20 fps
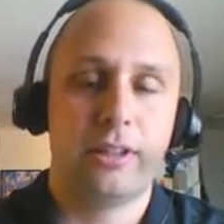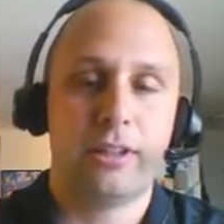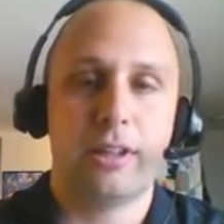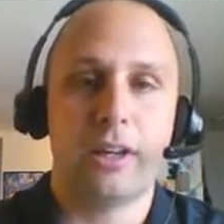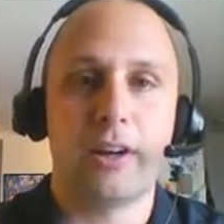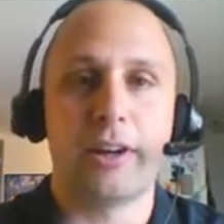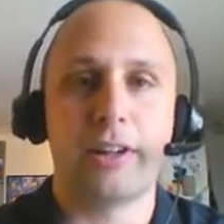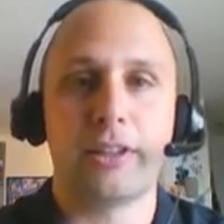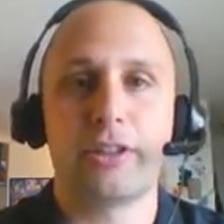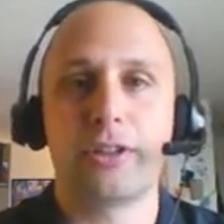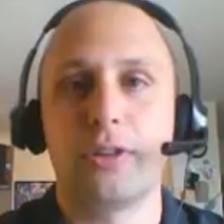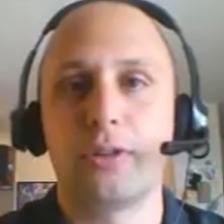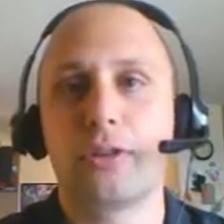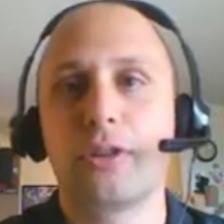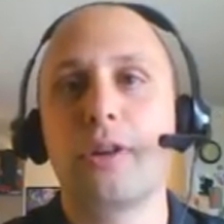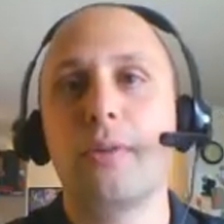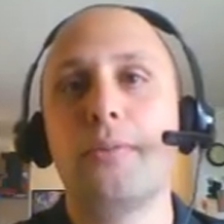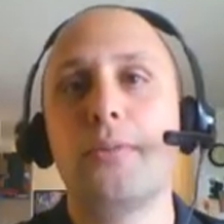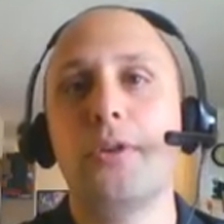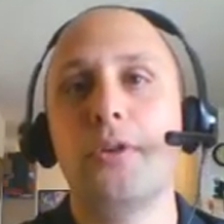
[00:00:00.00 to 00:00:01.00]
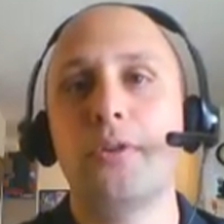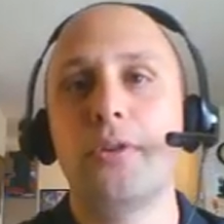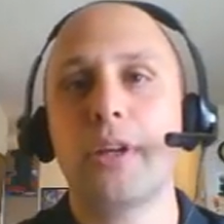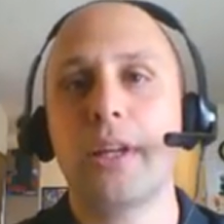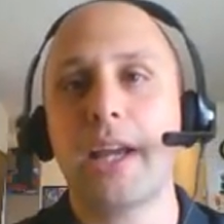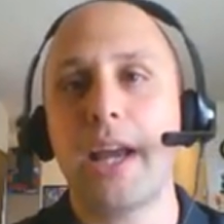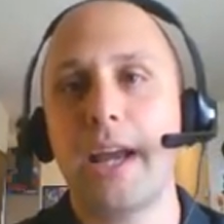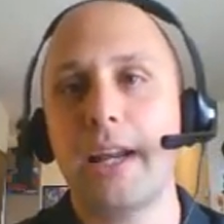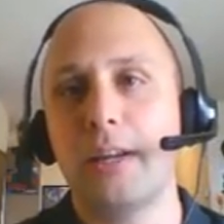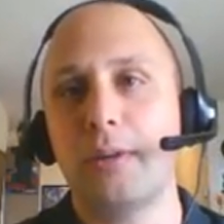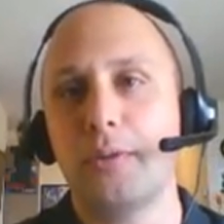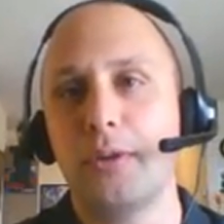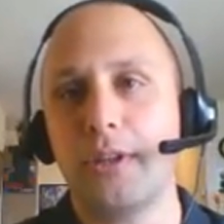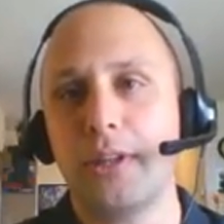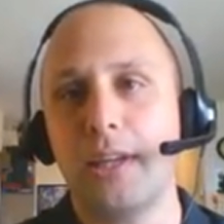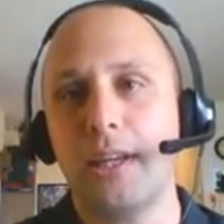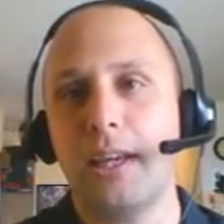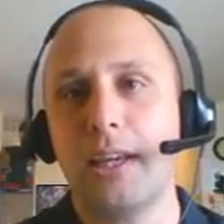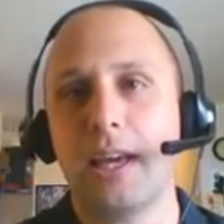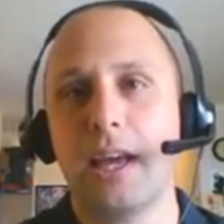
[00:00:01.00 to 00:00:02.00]
All right, so communicating
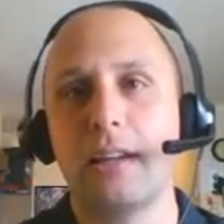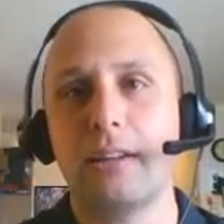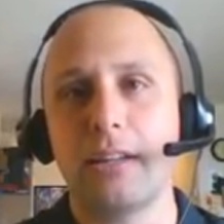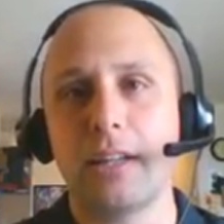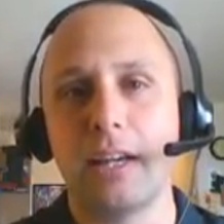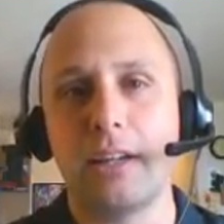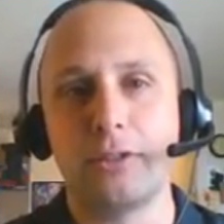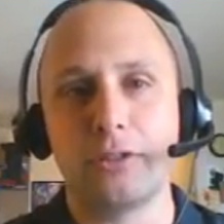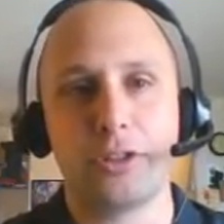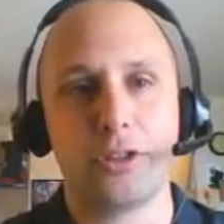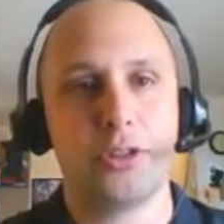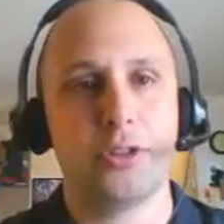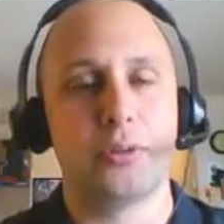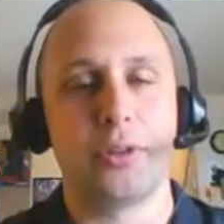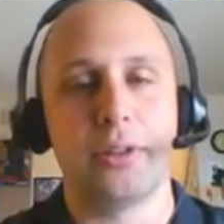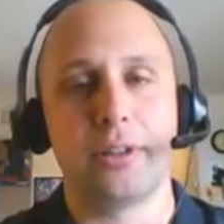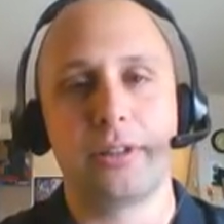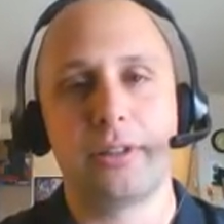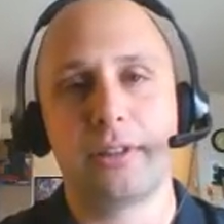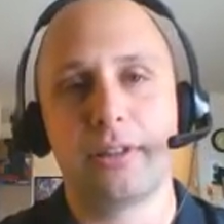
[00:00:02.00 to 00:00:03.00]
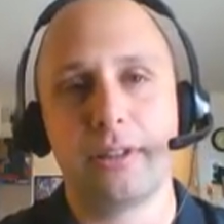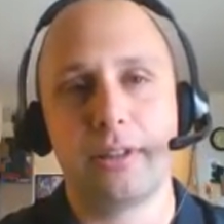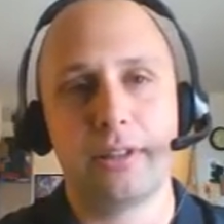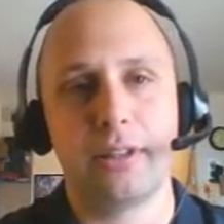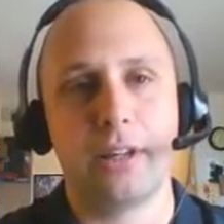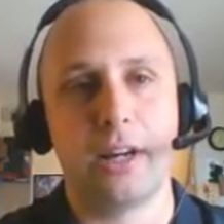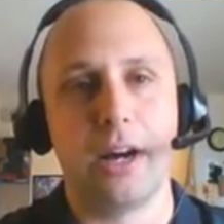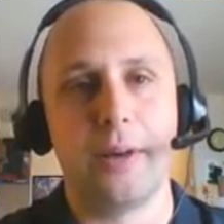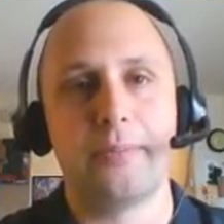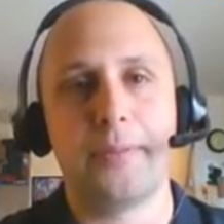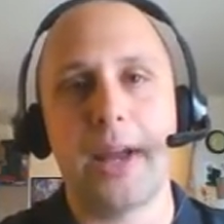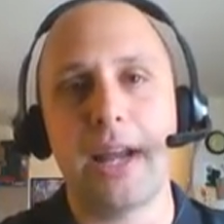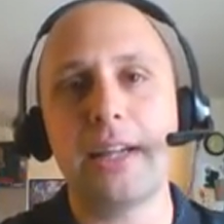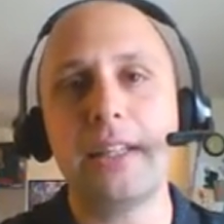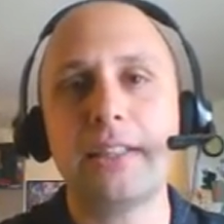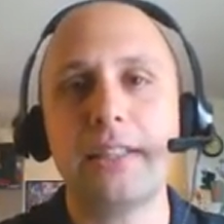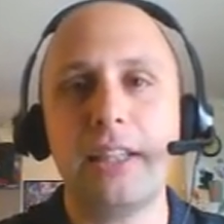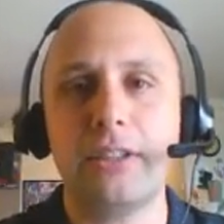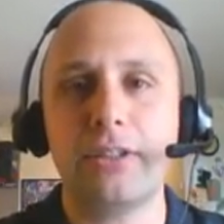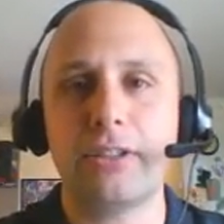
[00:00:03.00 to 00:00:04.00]
with ELL students.
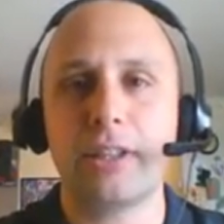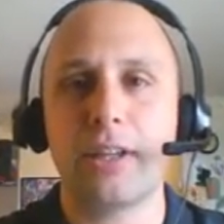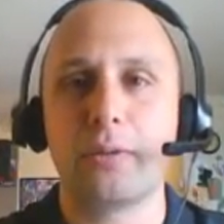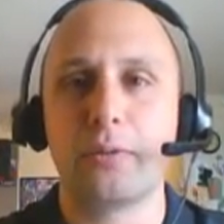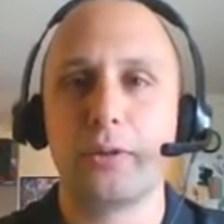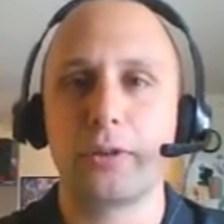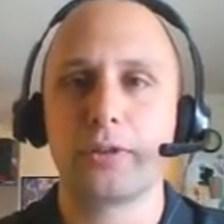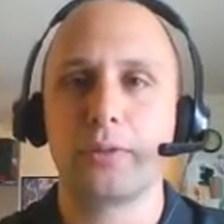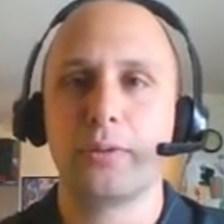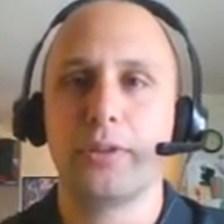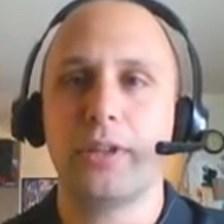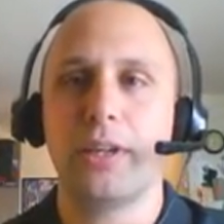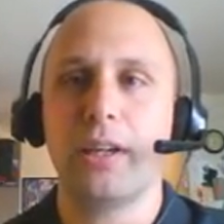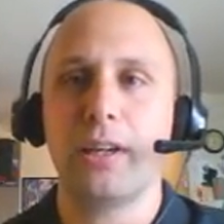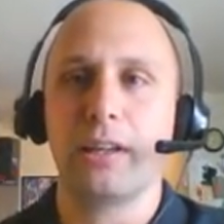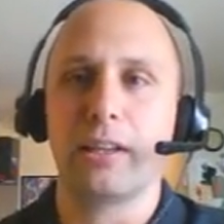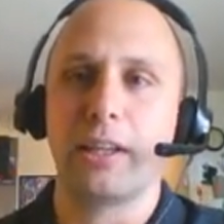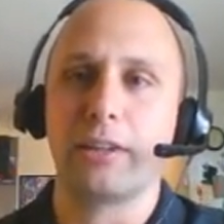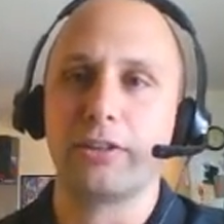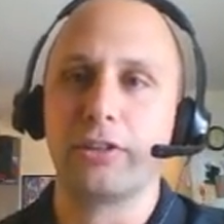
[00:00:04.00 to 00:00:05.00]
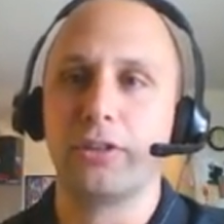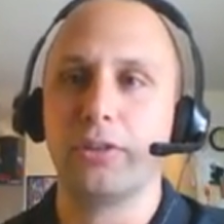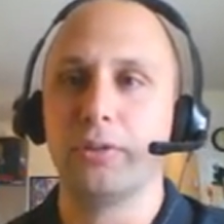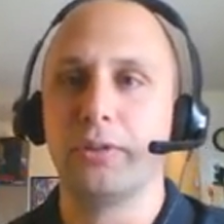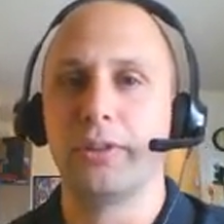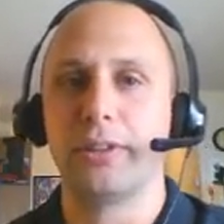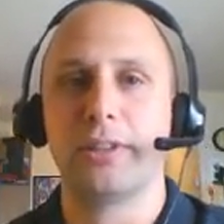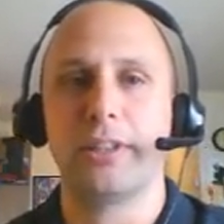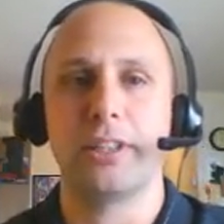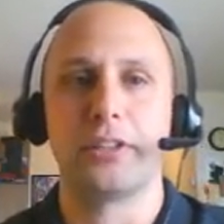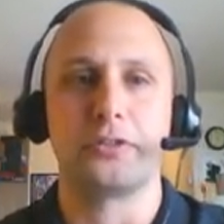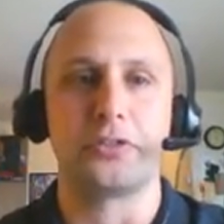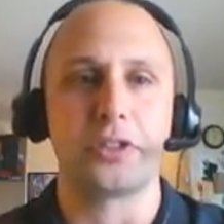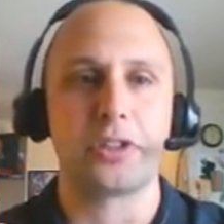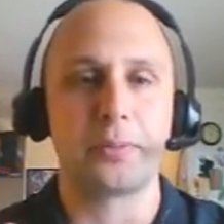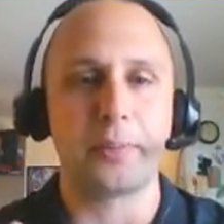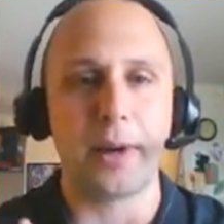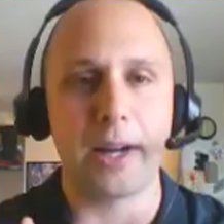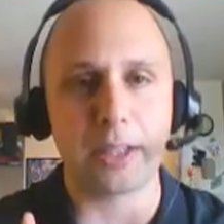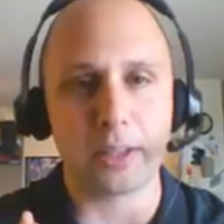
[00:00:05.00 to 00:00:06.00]
Any teacher that works with ELL students is
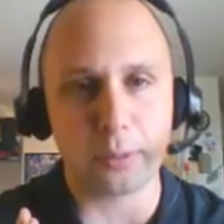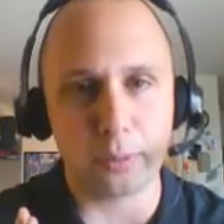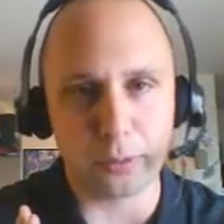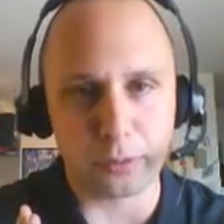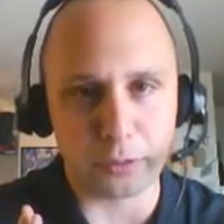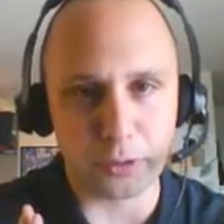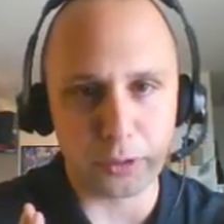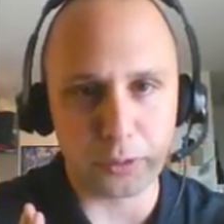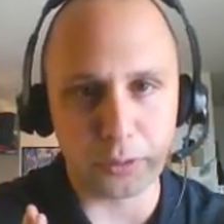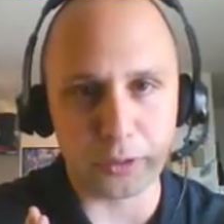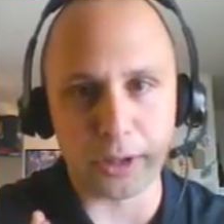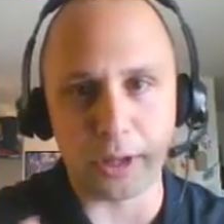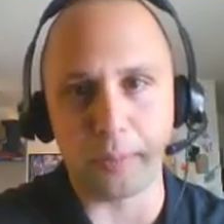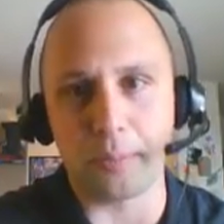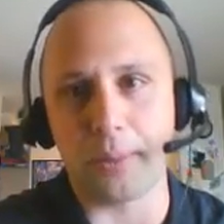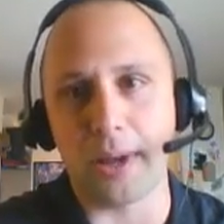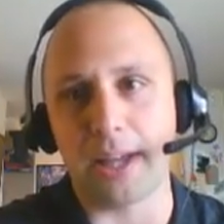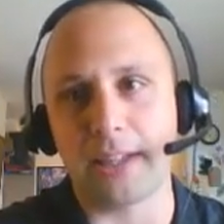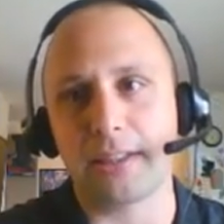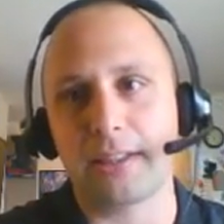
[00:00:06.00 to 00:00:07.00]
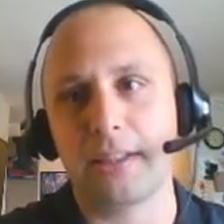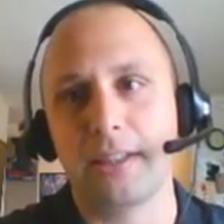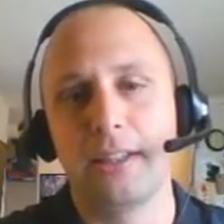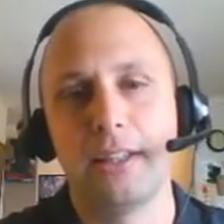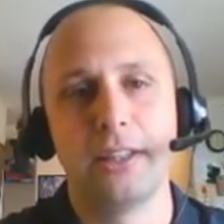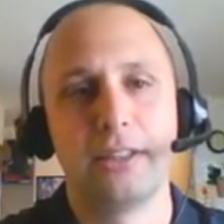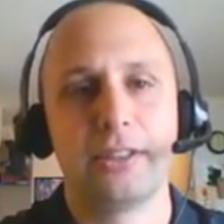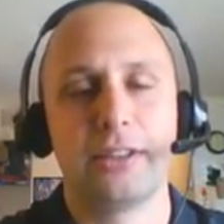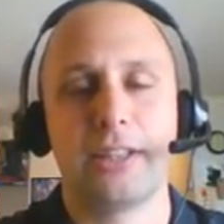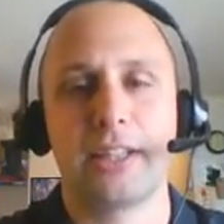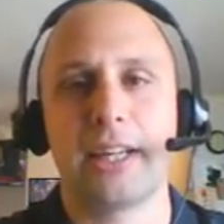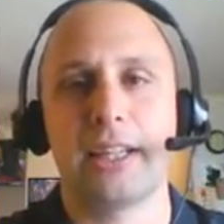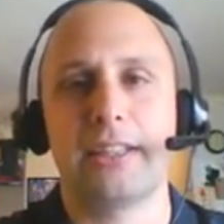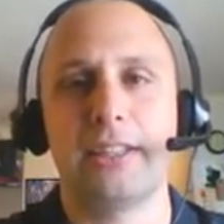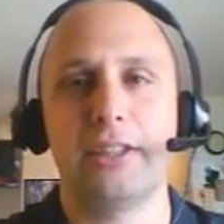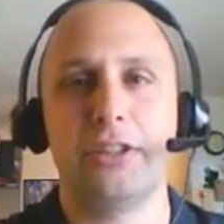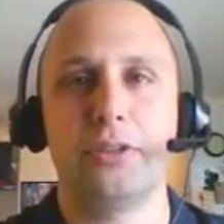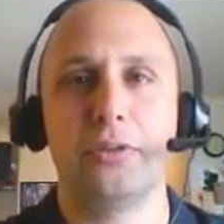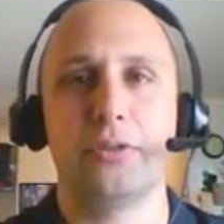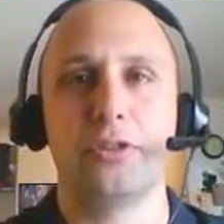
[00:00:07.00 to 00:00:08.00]
responsible for doing their best to get
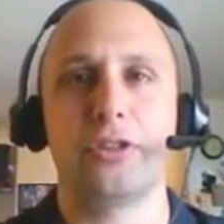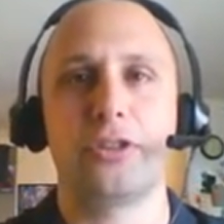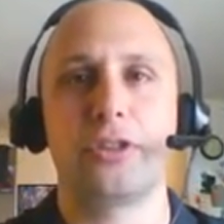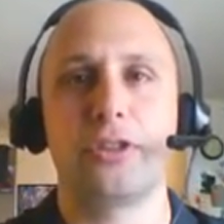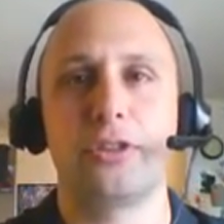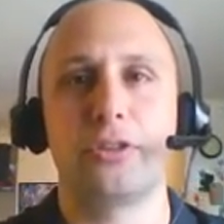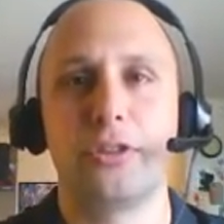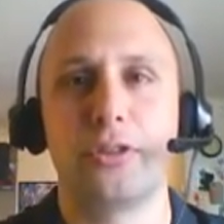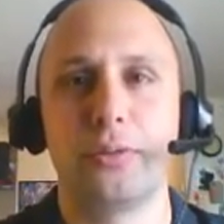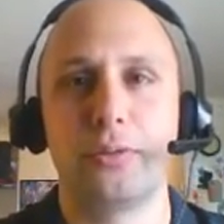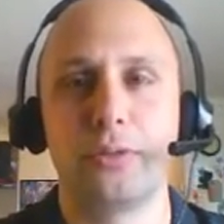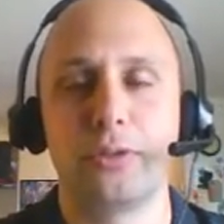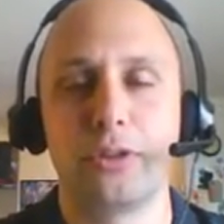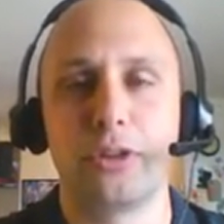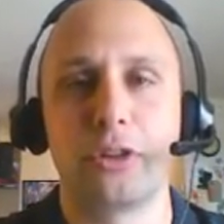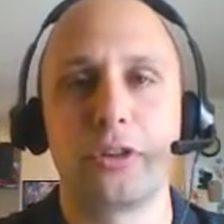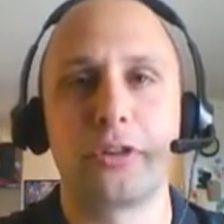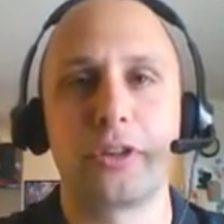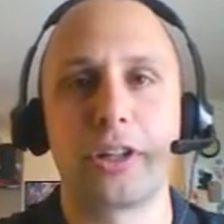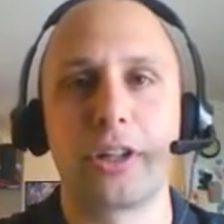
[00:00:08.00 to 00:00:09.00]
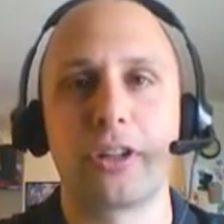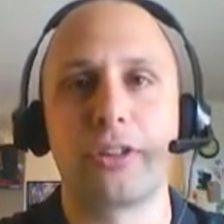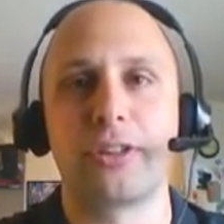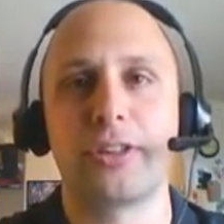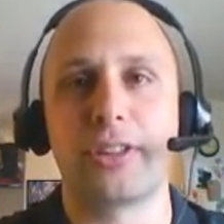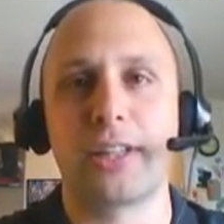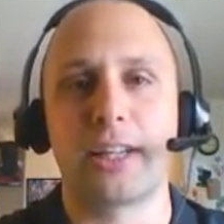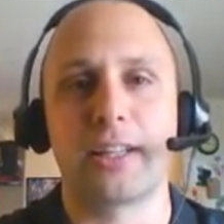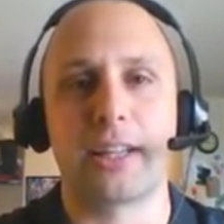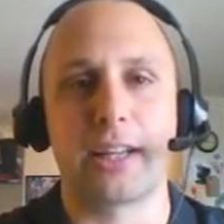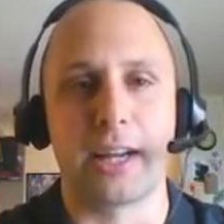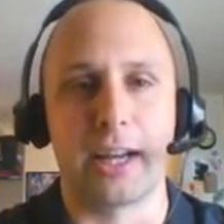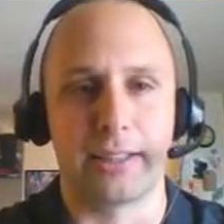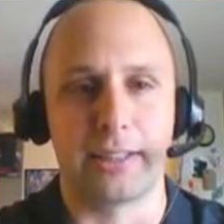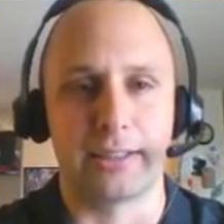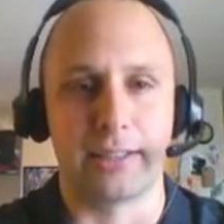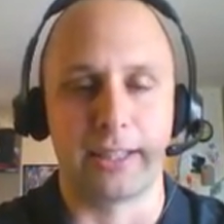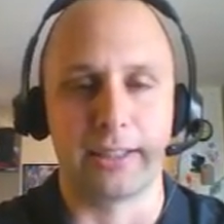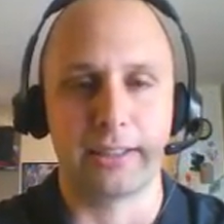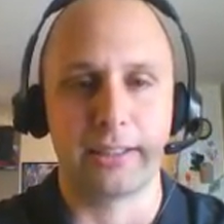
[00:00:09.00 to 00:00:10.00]
these students to learn and understand the
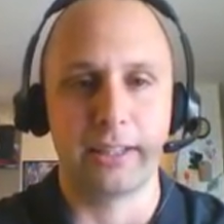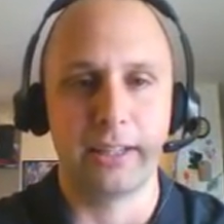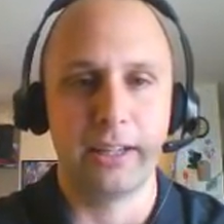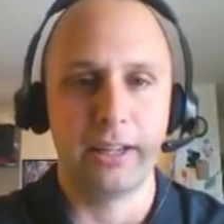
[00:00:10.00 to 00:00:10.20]
content.